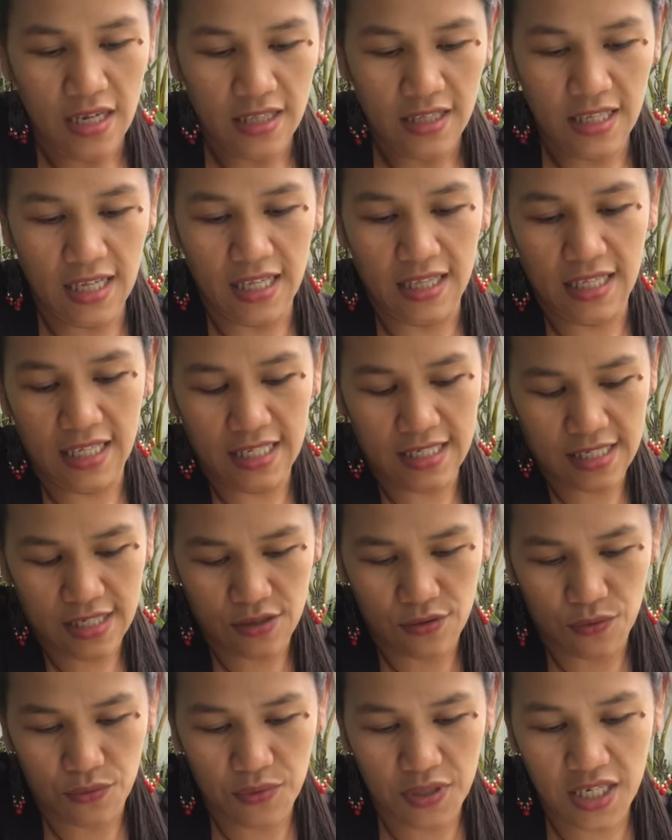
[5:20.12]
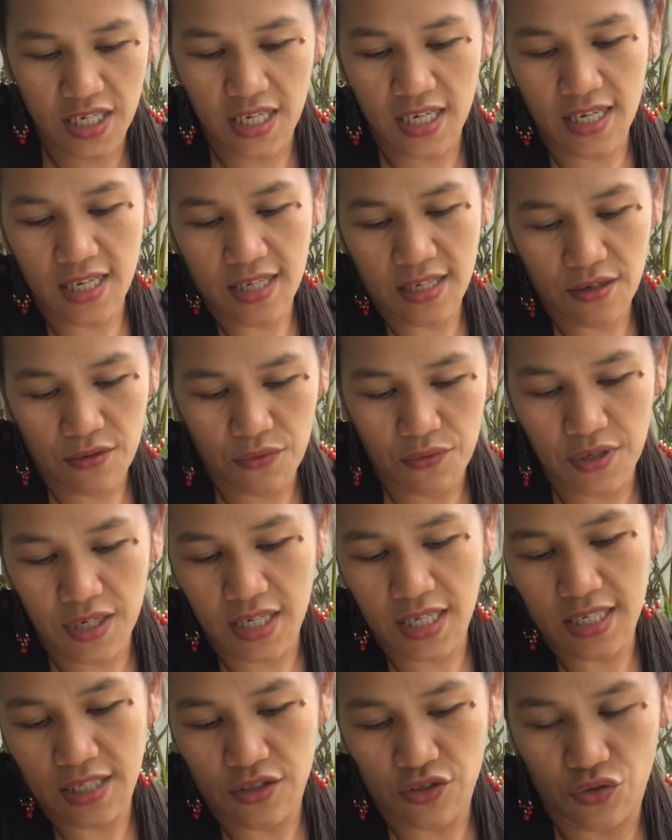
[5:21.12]
that it's
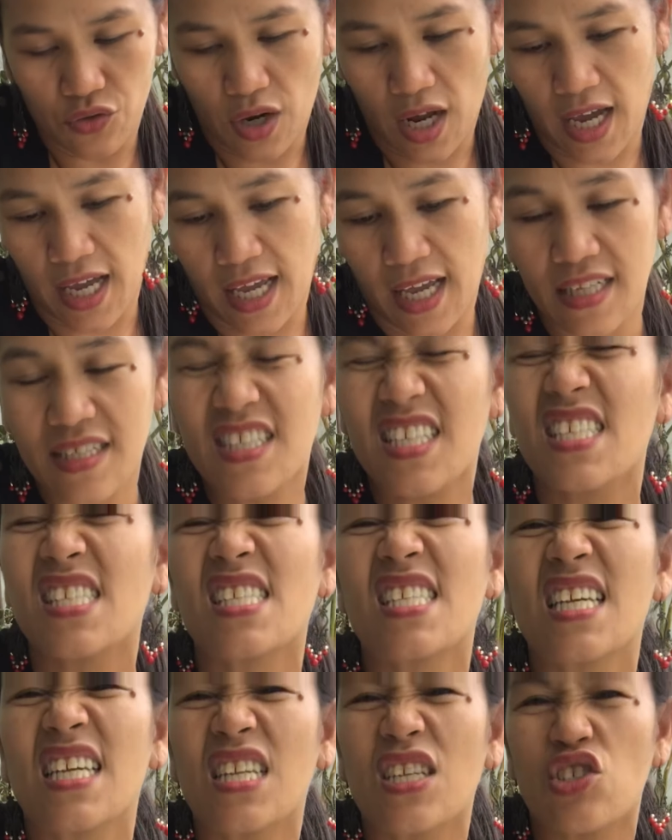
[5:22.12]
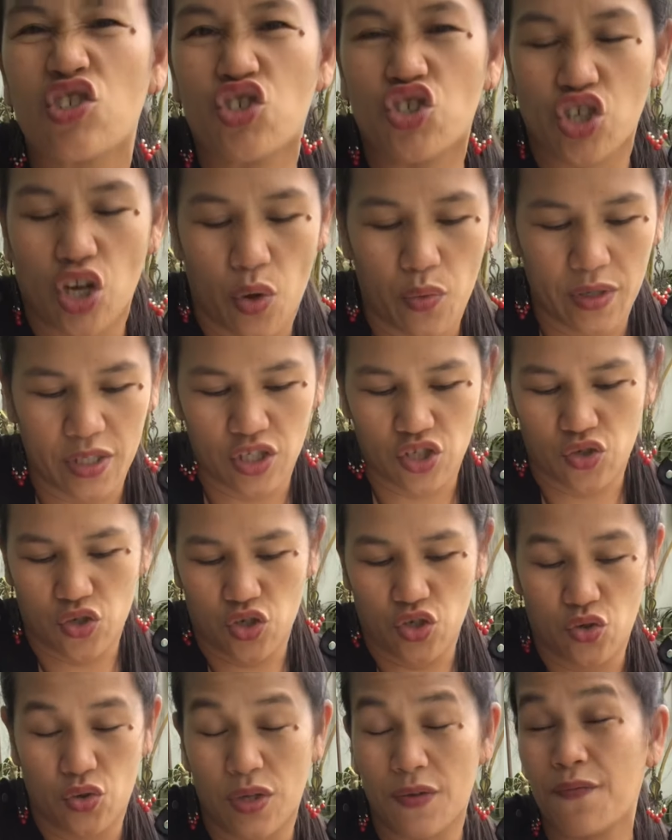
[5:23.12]
really dry. I'm just gonna show it to
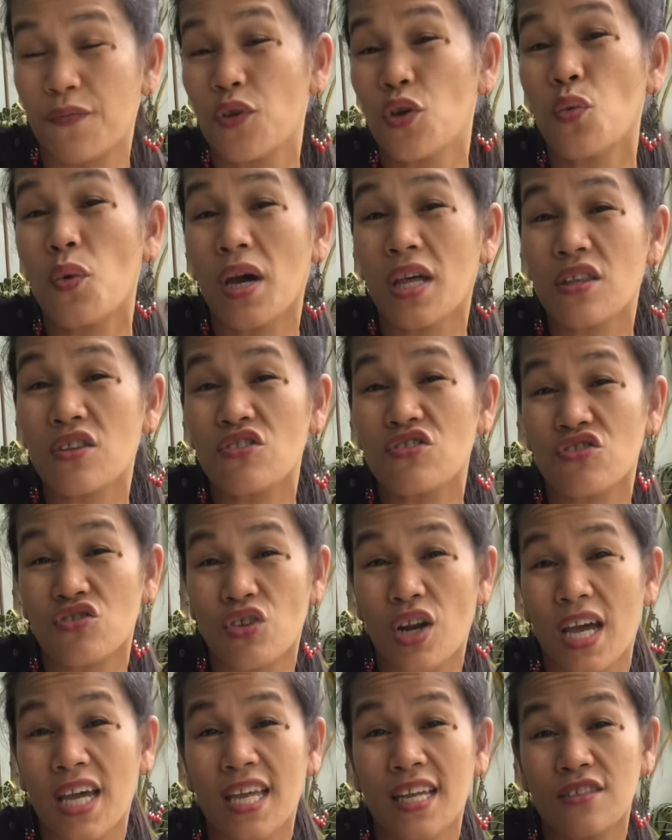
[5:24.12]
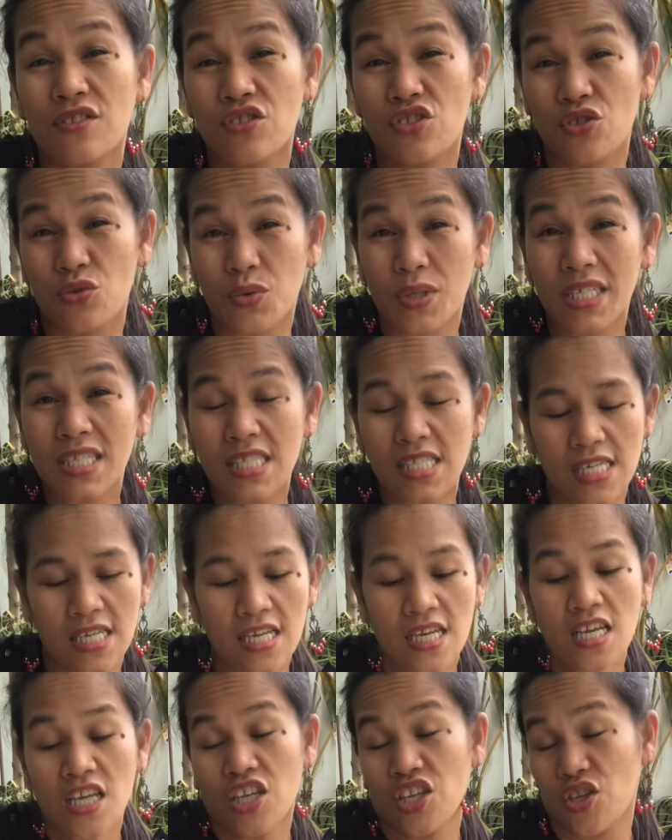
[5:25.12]
you. If you want to try and do it,
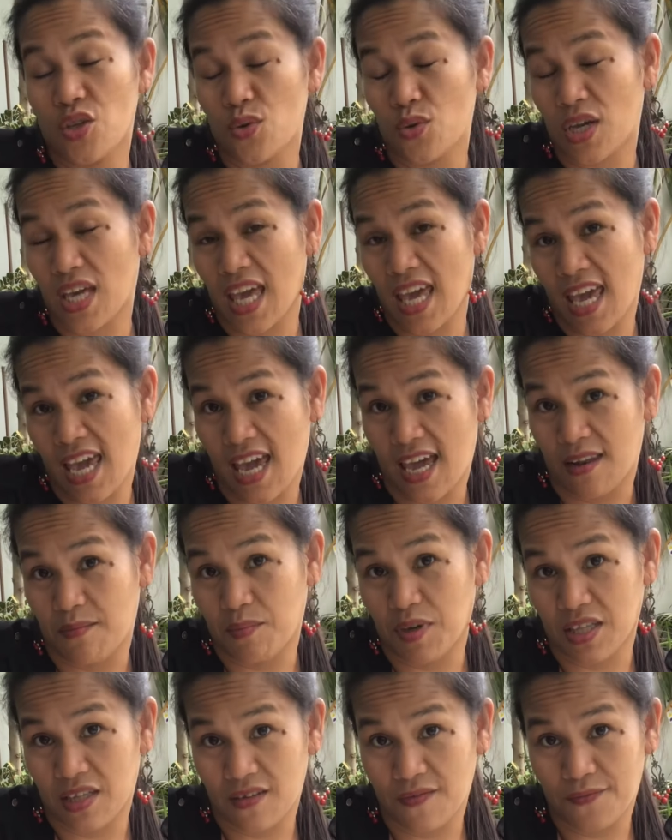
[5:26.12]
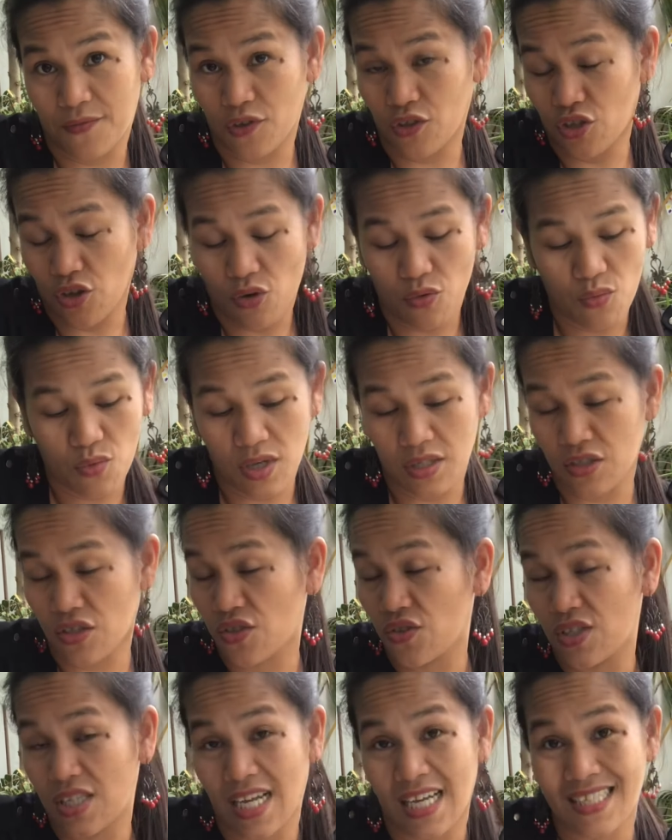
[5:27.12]
you can, but if you don't want
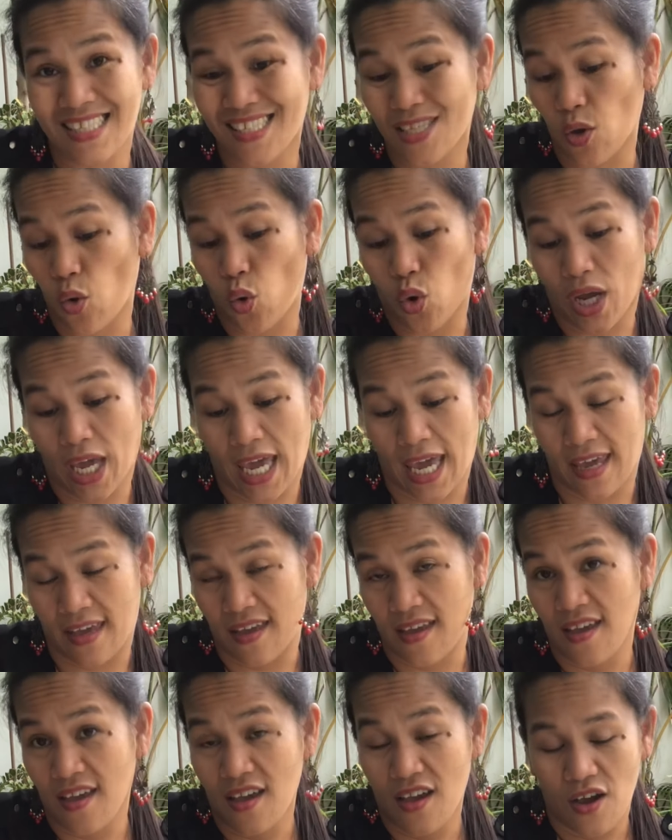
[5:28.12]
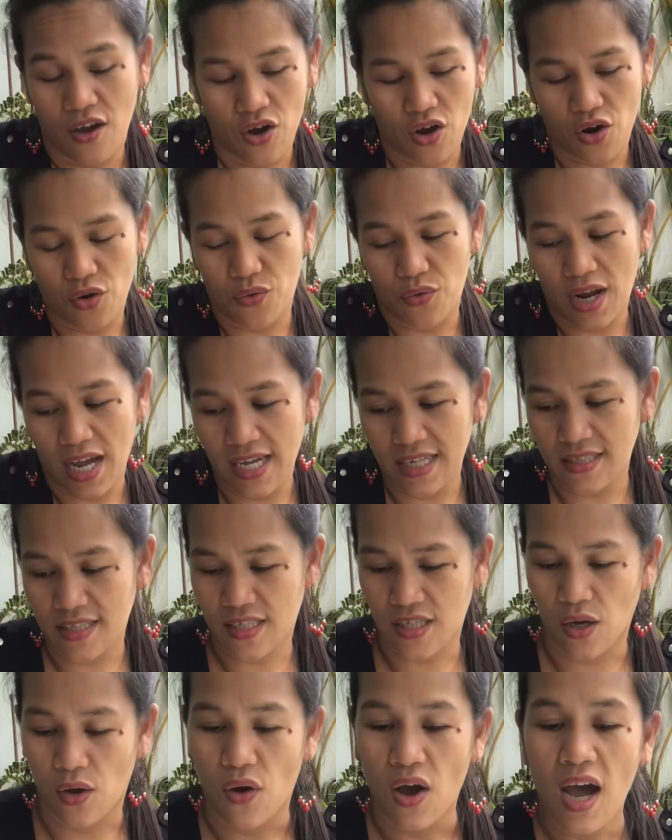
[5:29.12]
to, that's okay. All right,
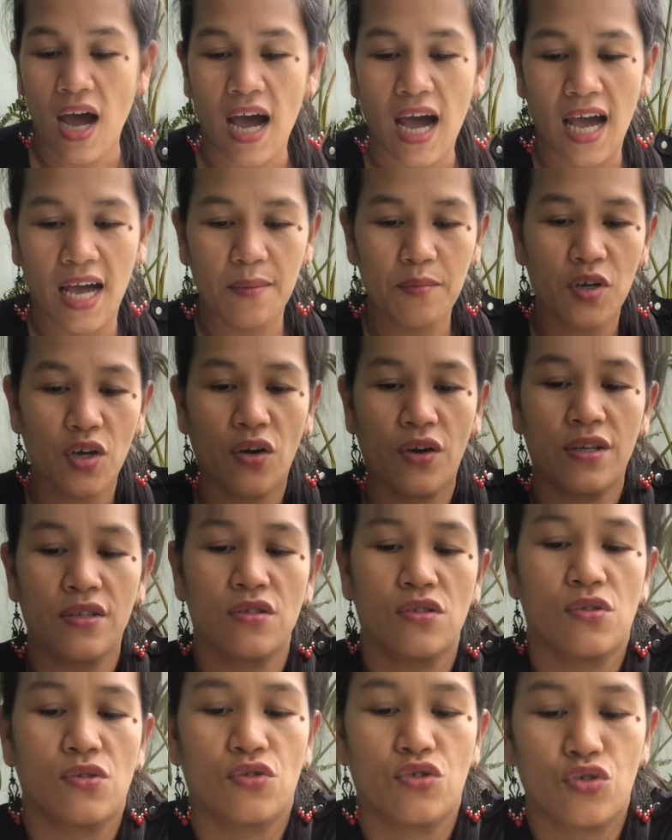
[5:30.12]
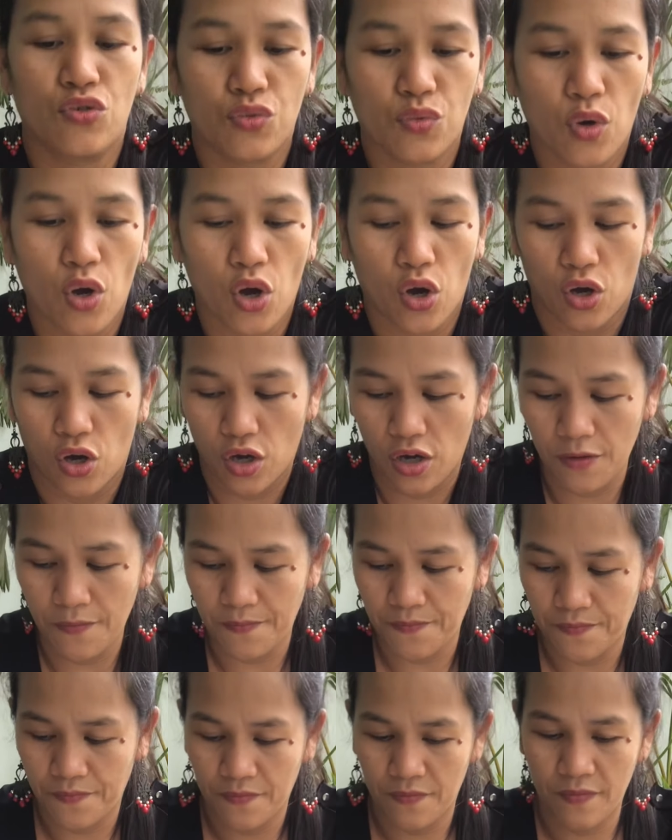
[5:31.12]
so I'm going to draw
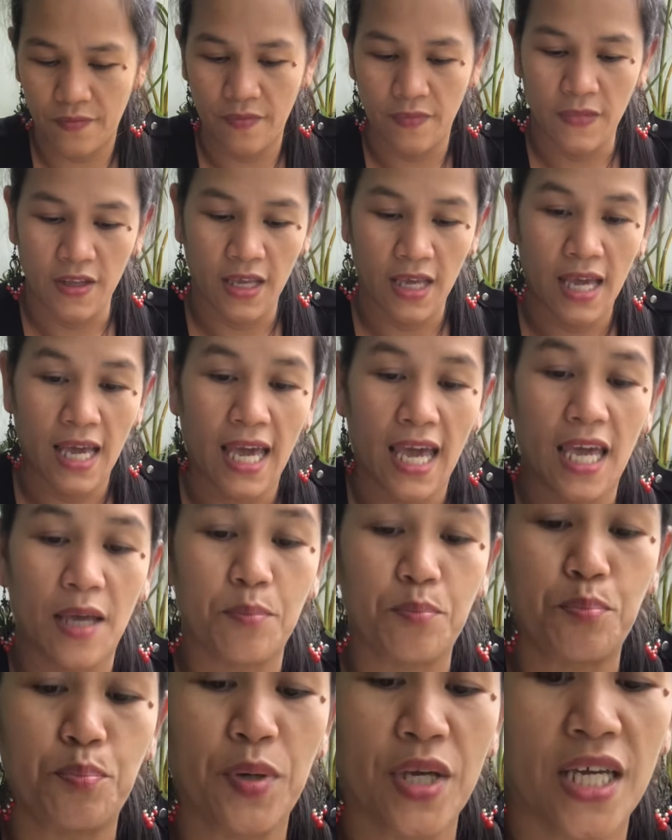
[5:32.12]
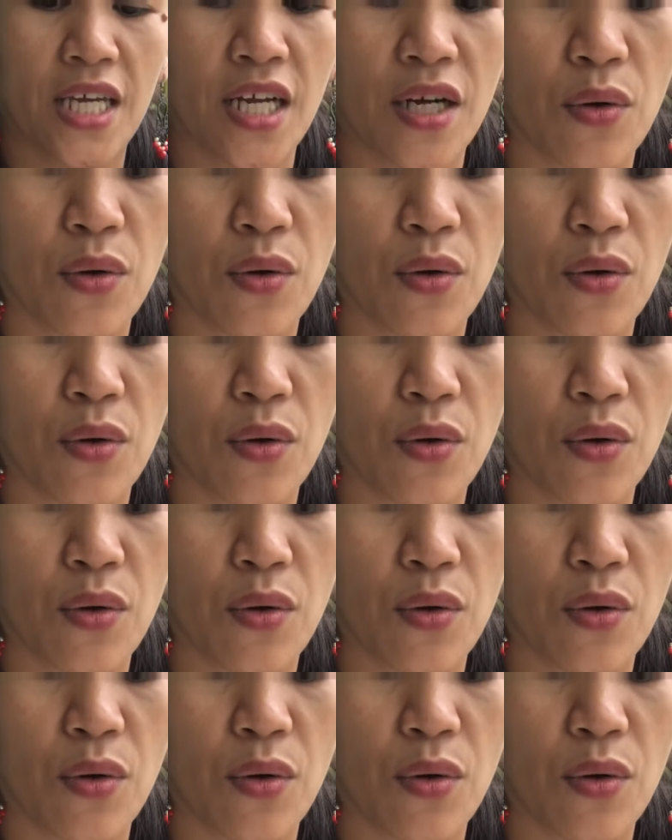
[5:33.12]
a bigger